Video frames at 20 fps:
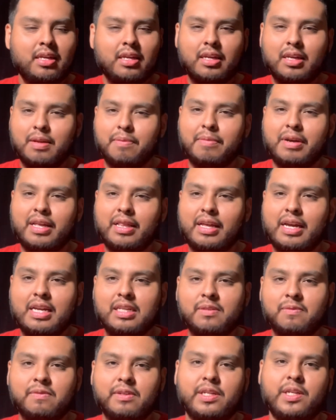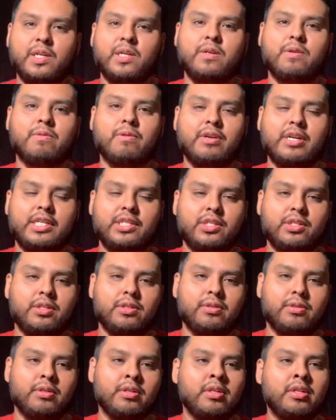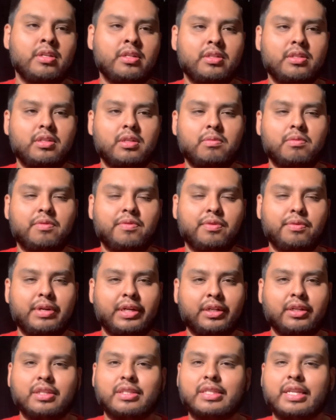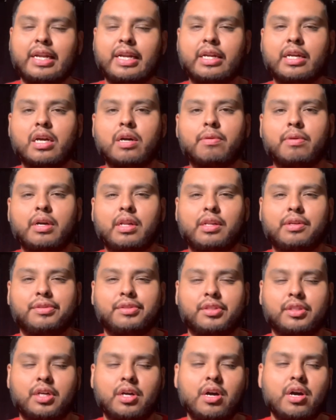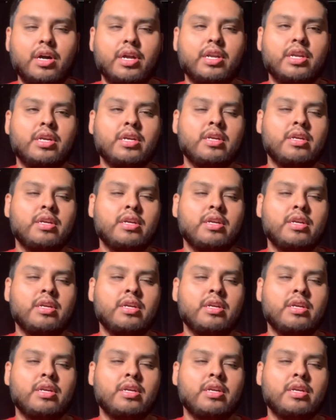in my last video where I showed some of the records that I got while I was gone,